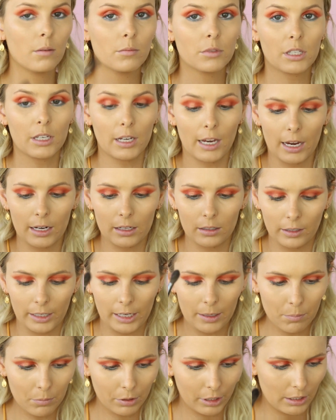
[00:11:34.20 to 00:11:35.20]
just going to get a
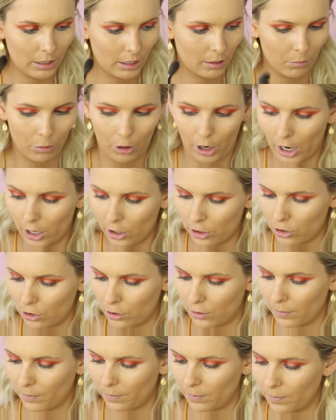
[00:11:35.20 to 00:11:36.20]
clean blending
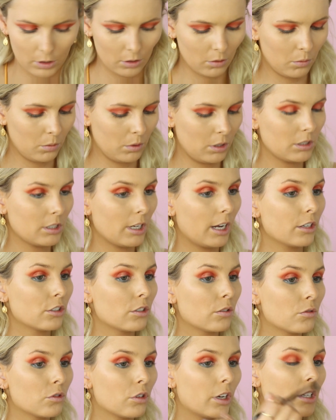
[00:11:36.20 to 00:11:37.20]
brush with a
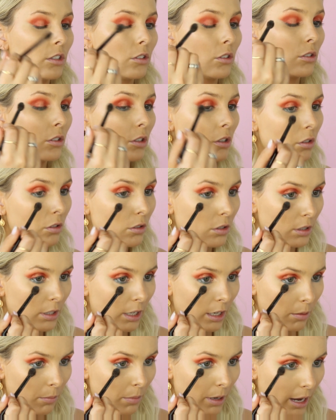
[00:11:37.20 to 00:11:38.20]
touch of translucent loose
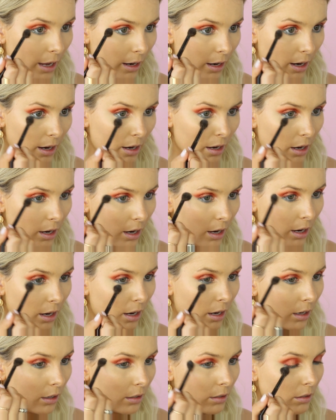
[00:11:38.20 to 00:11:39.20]
setting powder
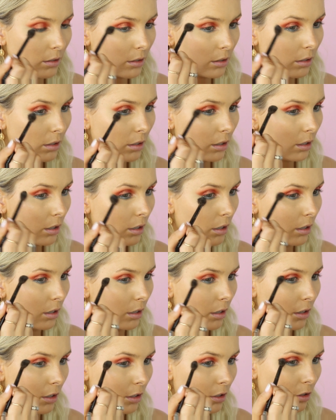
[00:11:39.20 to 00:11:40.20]
and
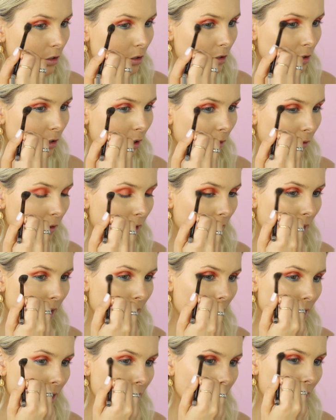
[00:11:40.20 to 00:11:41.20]
soften
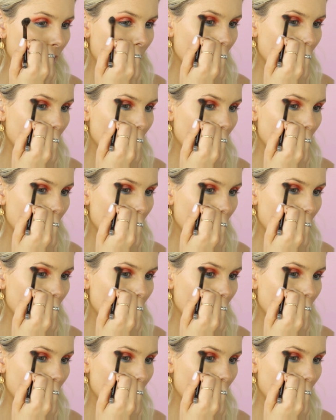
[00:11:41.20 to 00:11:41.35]
out these